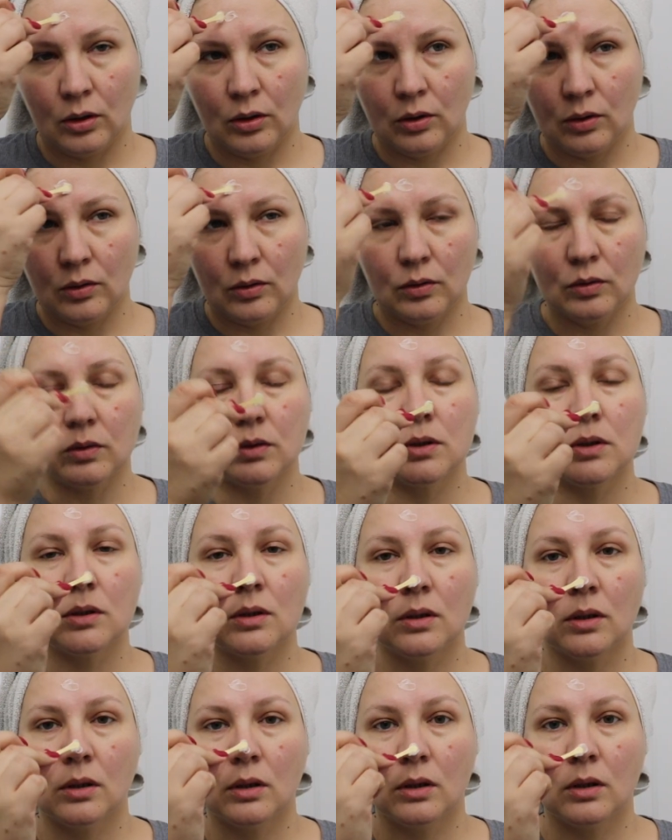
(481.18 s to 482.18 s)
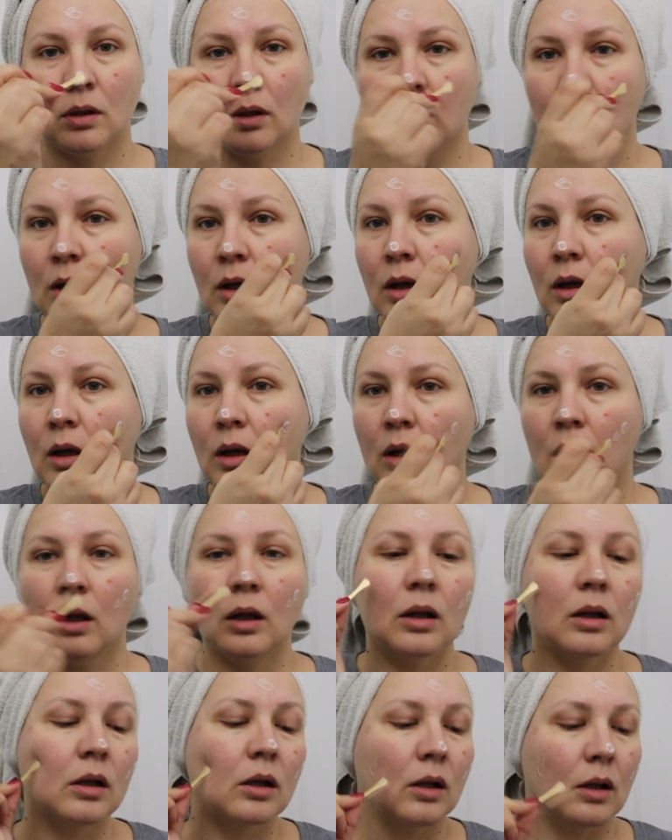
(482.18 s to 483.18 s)
use
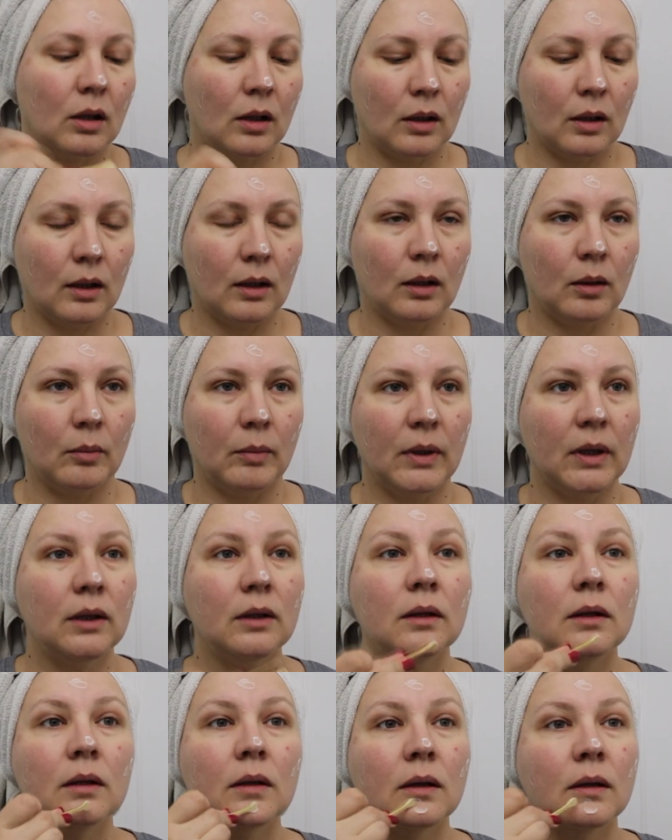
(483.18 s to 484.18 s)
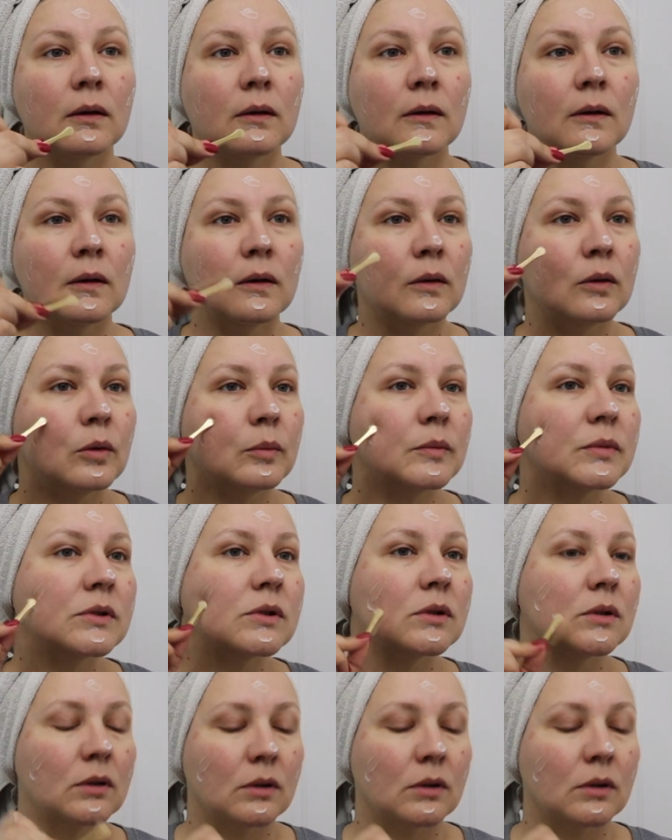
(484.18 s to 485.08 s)
a little bit. Oops.